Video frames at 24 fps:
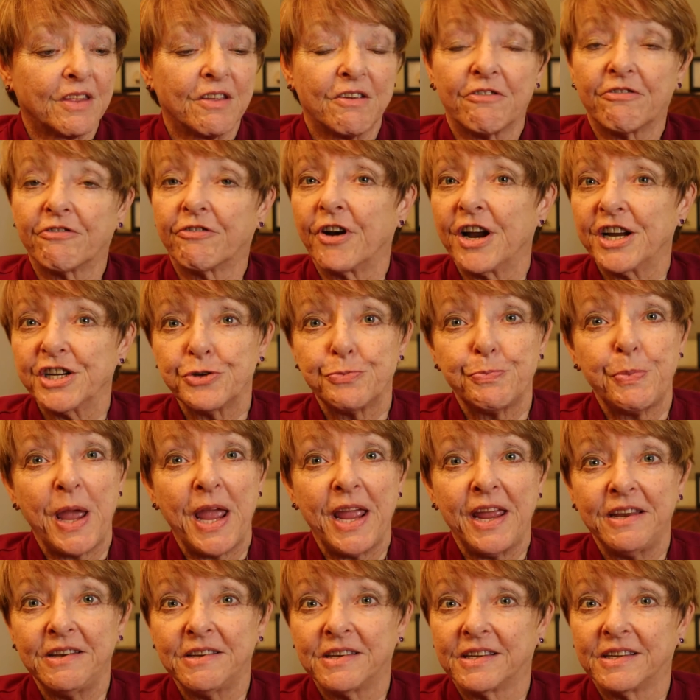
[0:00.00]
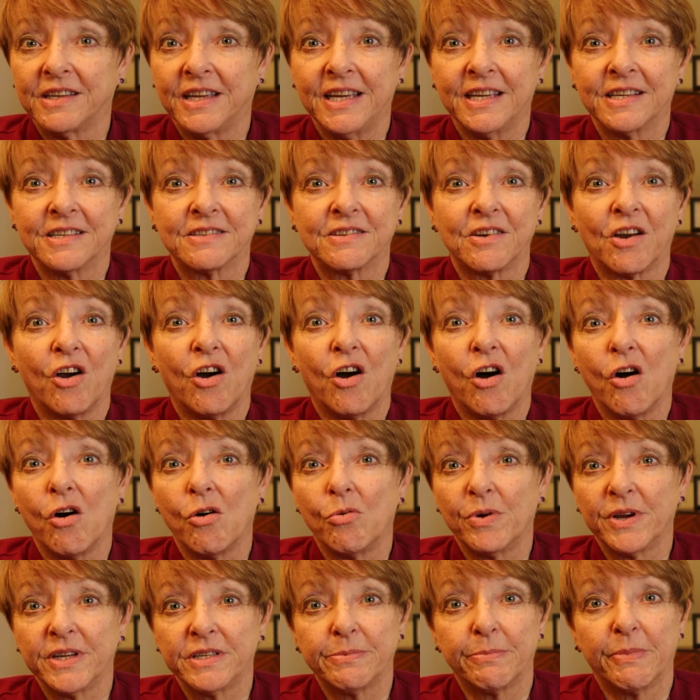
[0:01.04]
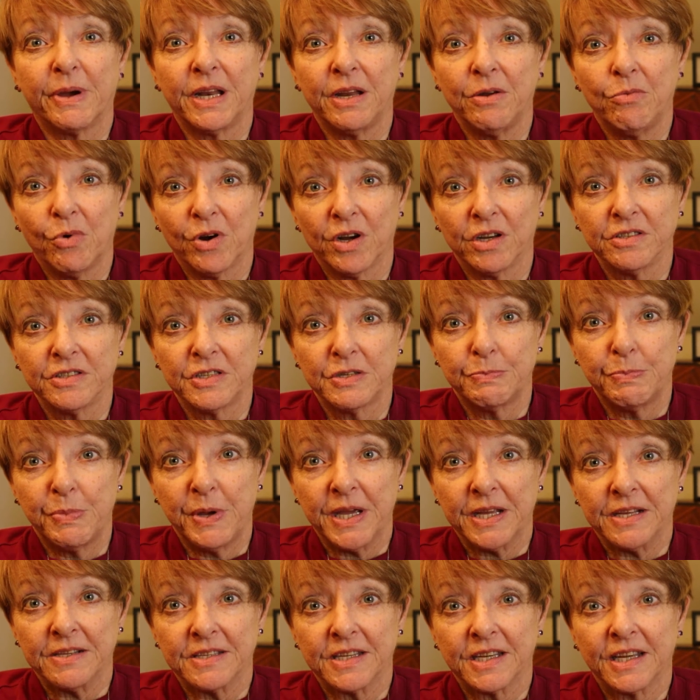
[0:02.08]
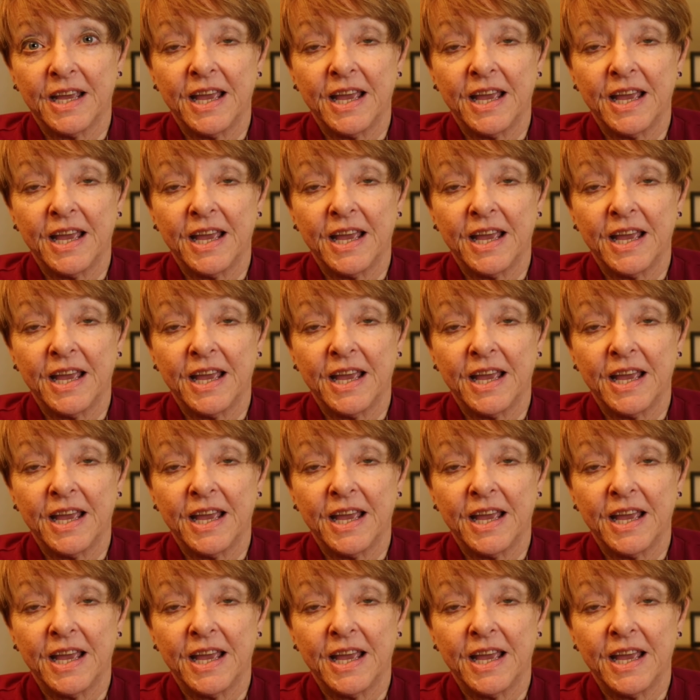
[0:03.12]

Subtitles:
Fresh paint is always money well spent.